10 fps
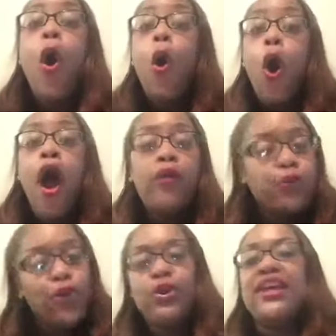or
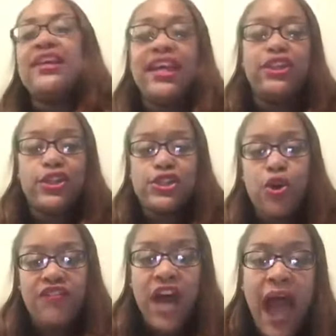you can get the
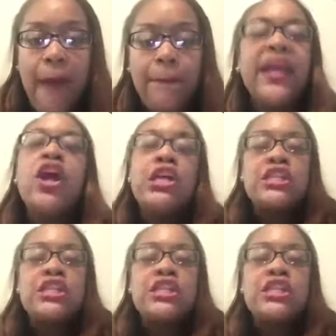soft copy.